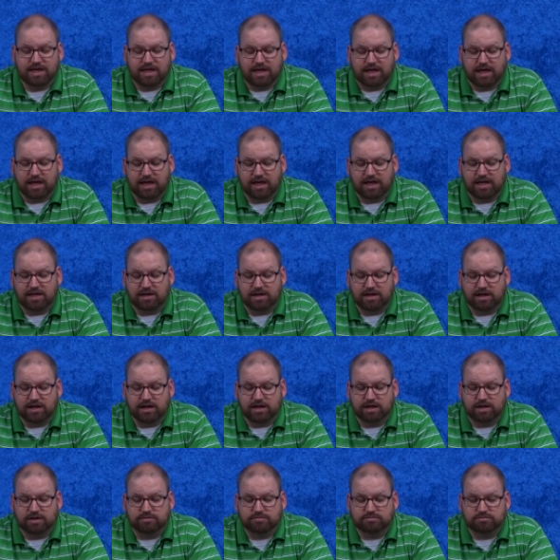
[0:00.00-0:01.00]
And
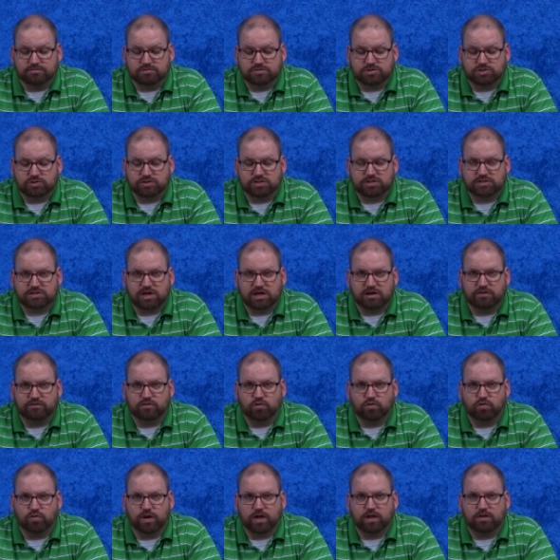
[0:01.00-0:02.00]
so he's kind of
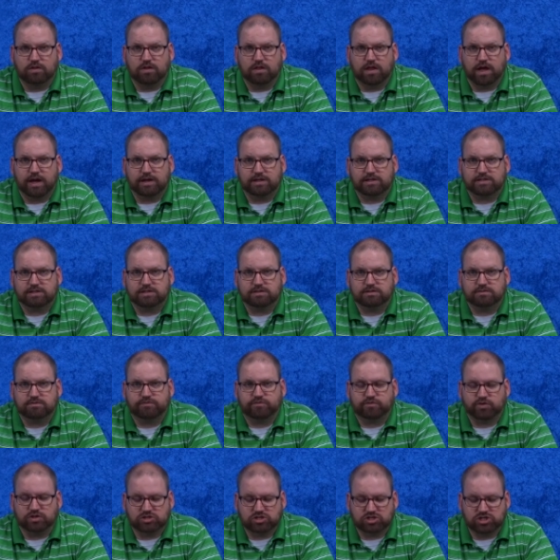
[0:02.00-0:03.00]
a well-liked
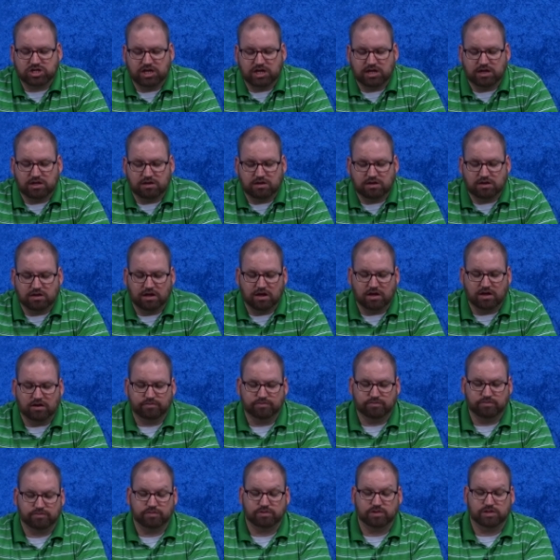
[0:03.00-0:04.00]
French king,
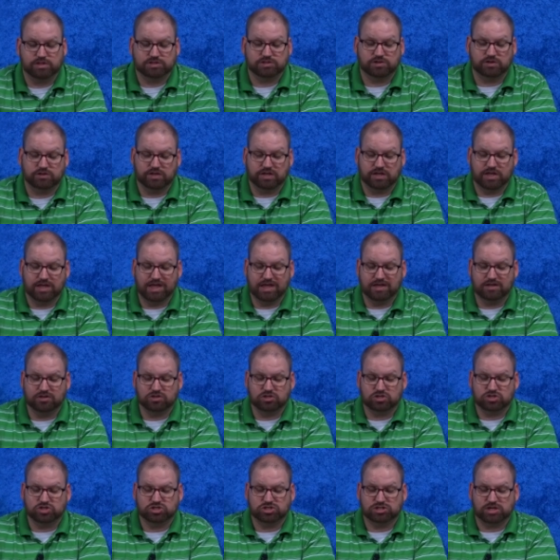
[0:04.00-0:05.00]
at least on the
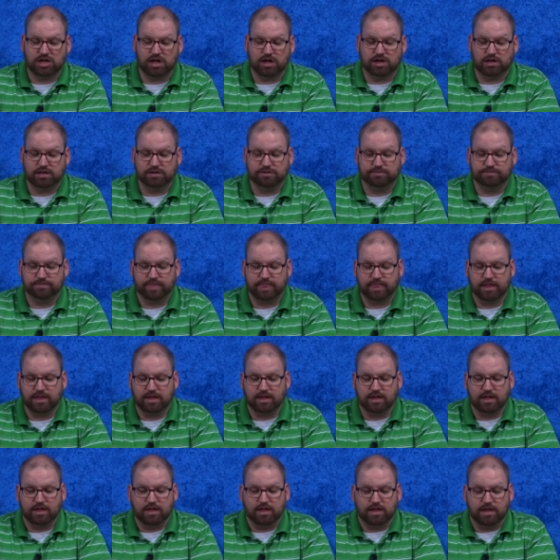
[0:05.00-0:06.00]
English side.
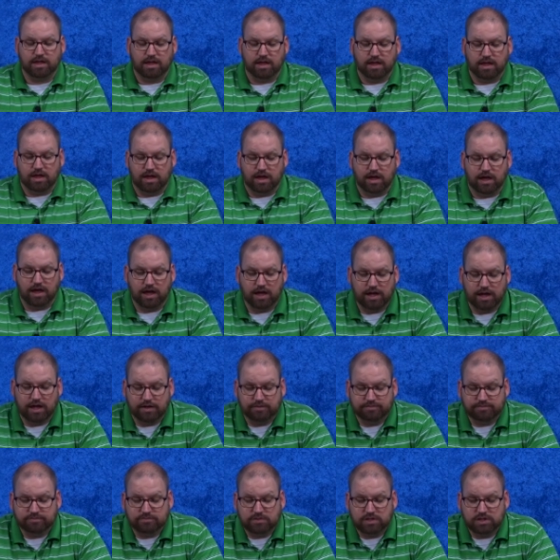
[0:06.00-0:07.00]

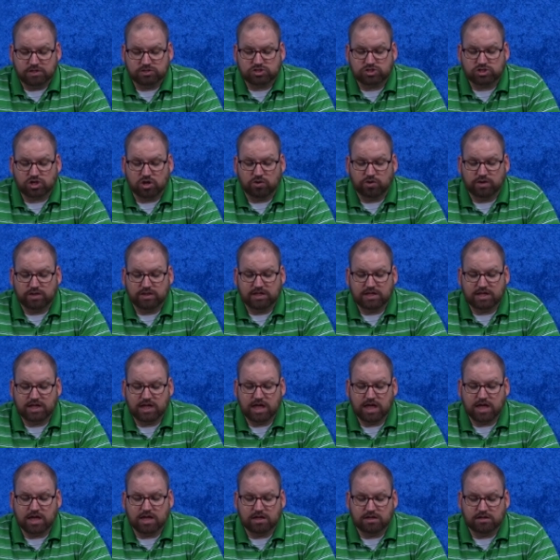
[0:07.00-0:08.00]
And so in
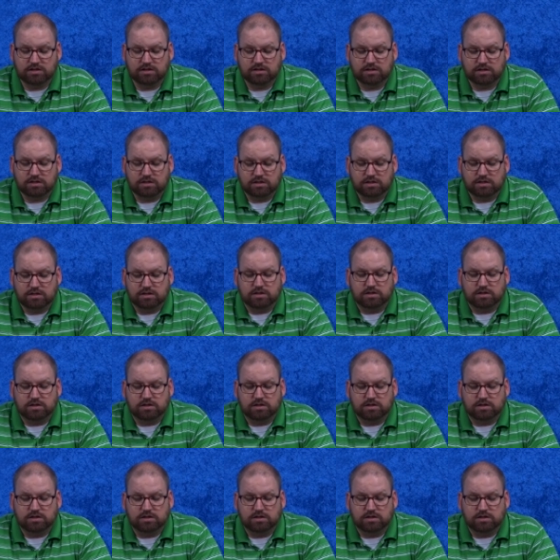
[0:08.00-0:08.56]
the end,